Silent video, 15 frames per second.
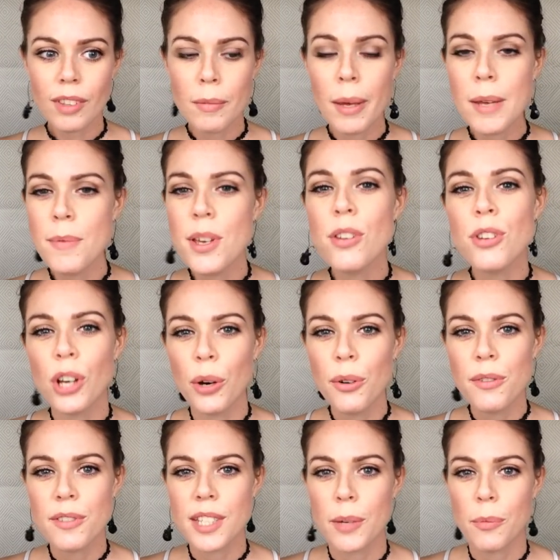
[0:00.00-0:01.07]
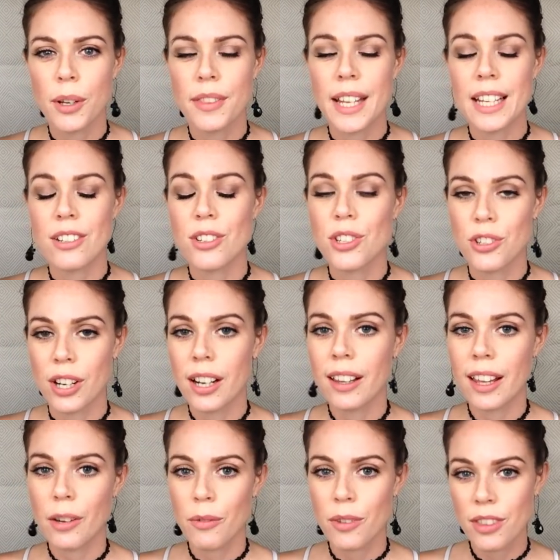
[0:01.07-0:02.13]
maybe you know of someone that is
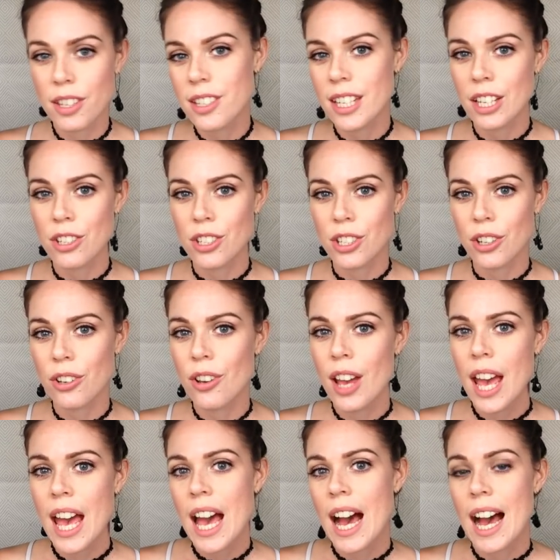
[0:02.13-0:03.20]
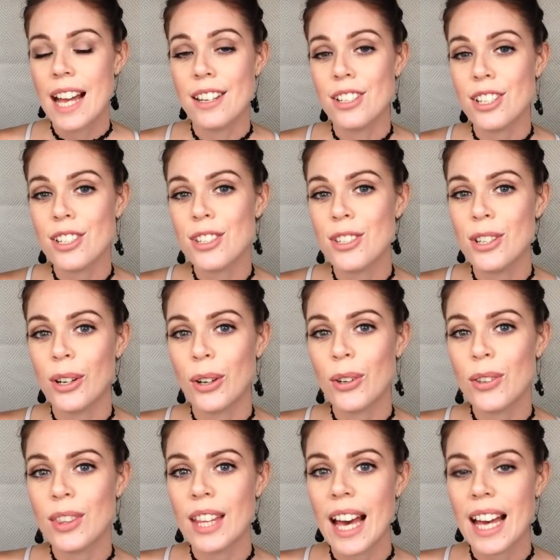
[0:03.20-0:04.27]
struggling with this issue and just
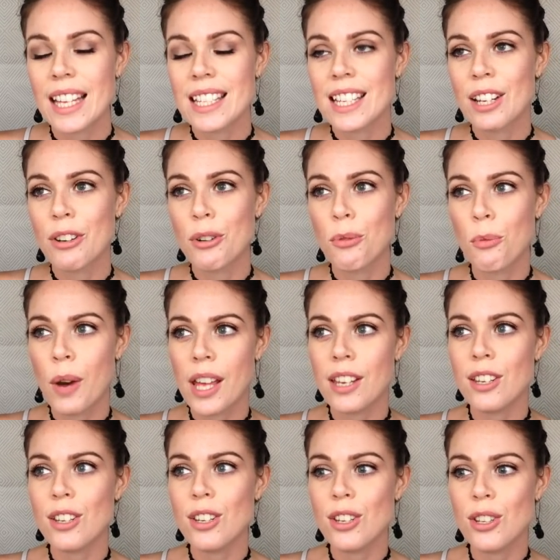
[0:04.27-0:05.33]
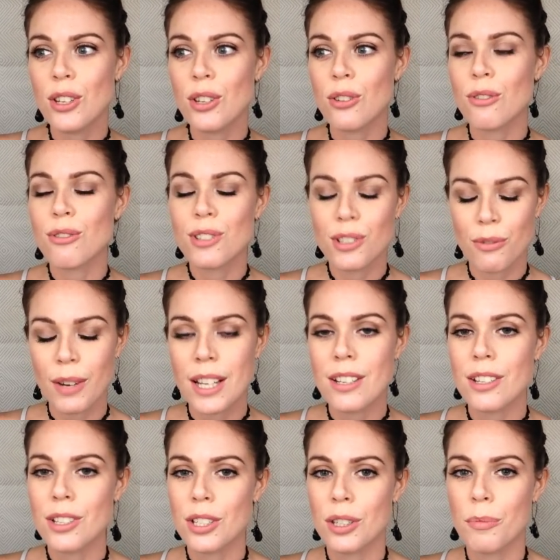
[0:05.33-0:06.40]
know that when you
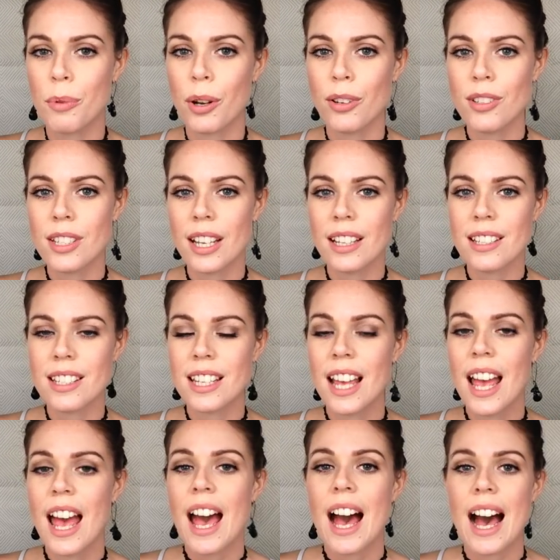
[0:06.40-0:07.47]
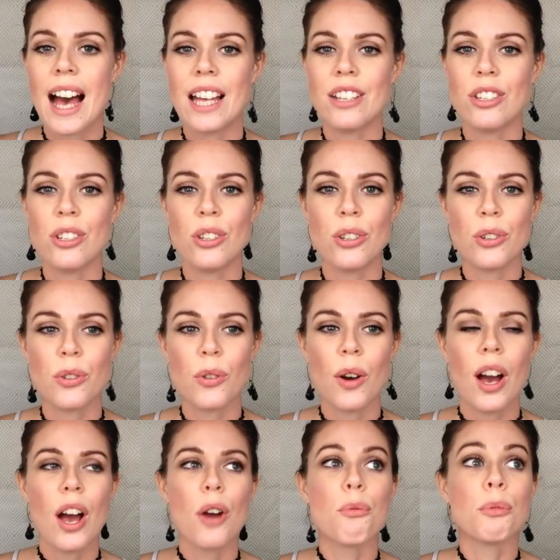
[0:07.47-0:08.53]
surrender to the process and
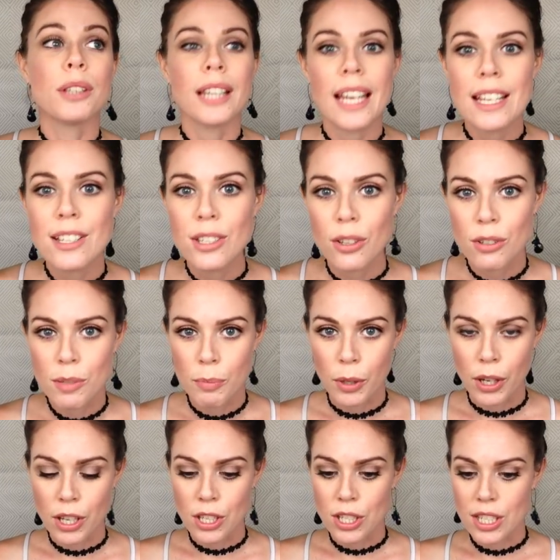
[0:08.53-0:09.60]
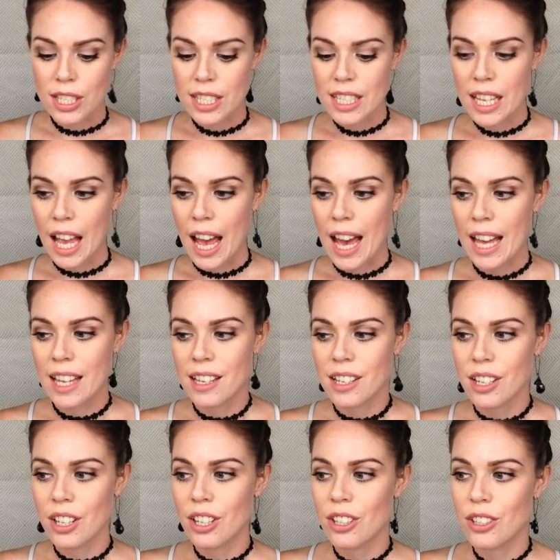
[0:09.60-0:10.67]
you release those blockages
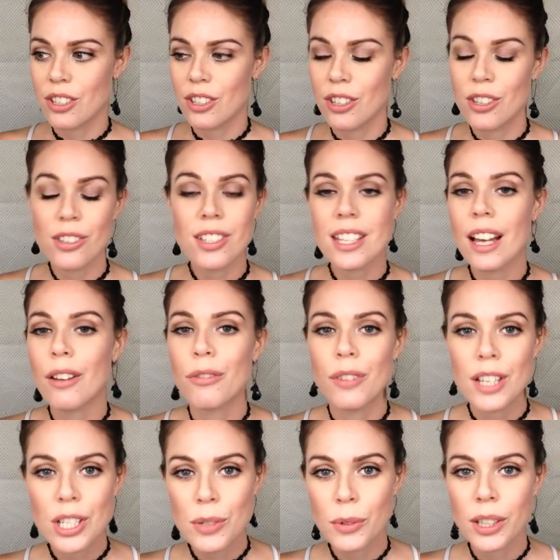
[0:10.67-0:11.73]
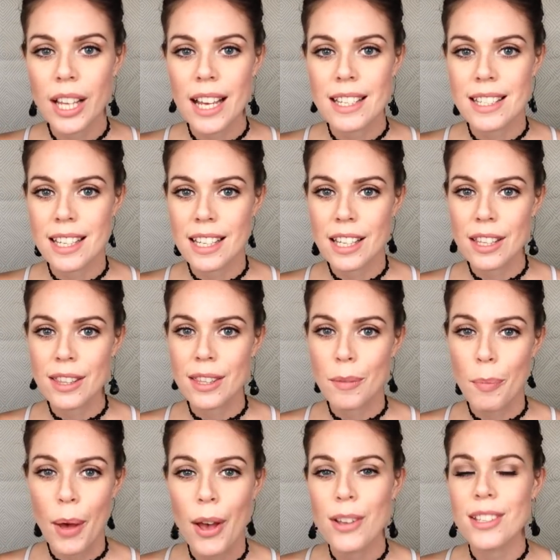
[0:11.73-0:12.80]
and you start visualizing the
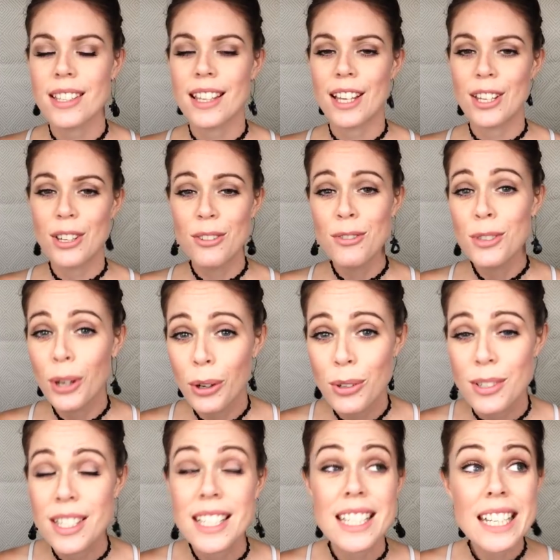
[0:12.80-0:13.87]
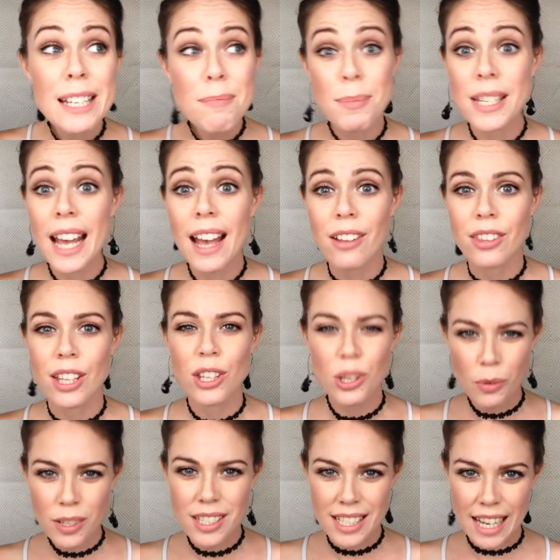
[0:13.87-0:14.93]
person that you know deep down that
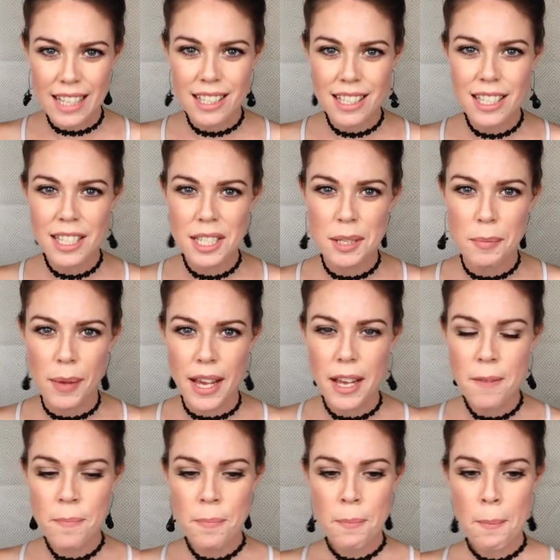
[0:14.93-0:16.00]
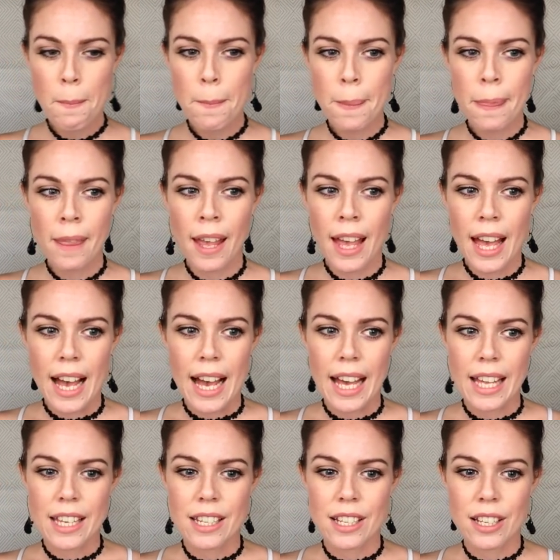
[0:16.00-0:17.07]
you are destined to be
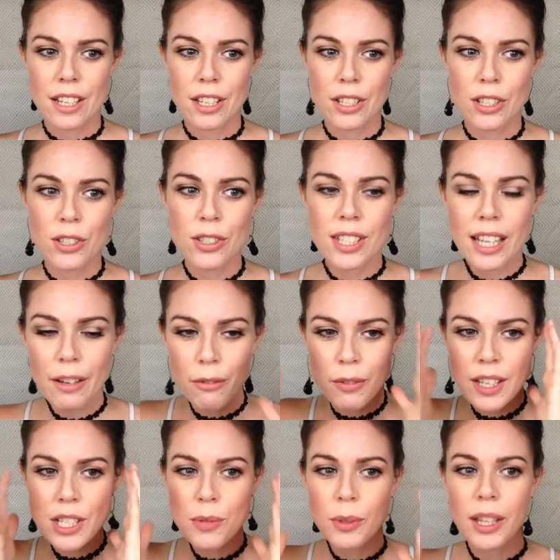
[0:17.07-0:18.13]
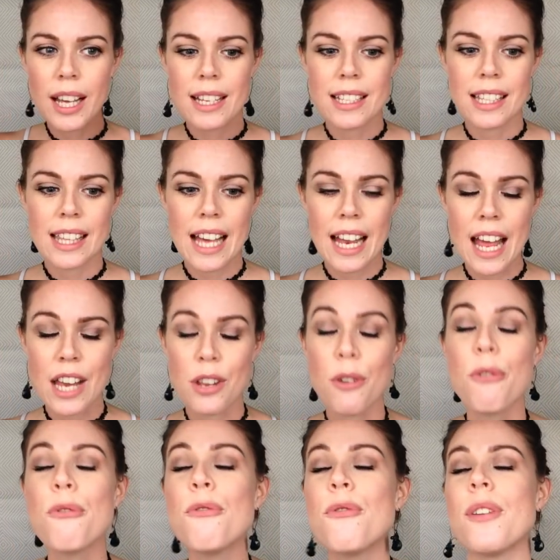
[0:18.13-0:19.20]
and you start visualizing that and
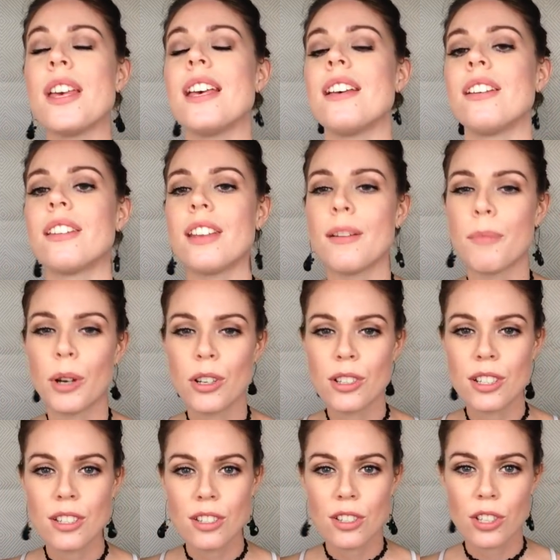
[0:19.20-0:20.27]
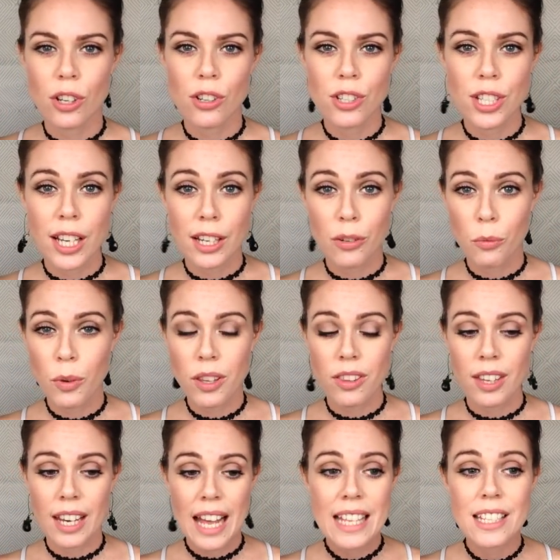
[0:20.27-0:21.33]
you feel the emotions associated
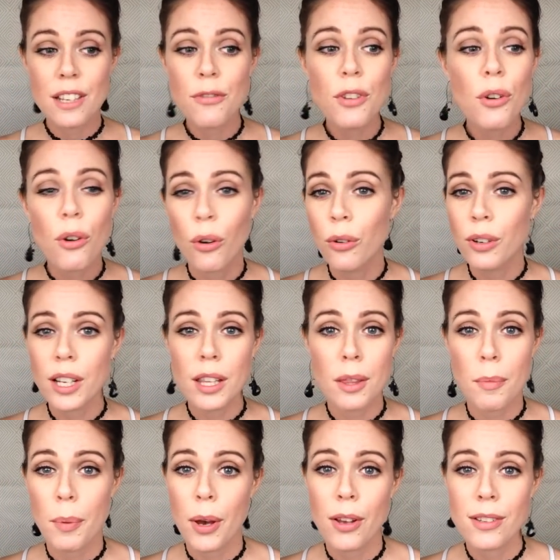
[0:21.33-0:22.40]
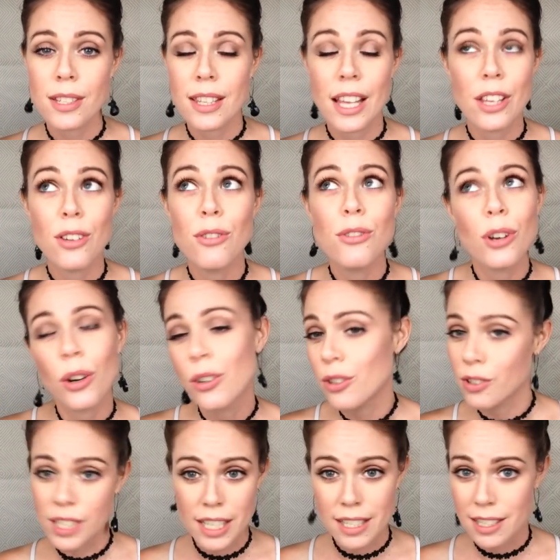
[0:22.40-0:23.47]
with it as if you're already the person that you know
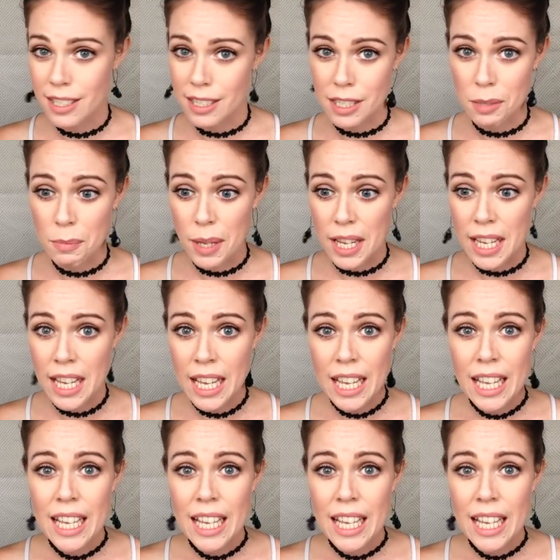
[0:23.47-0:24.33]
you're destined to be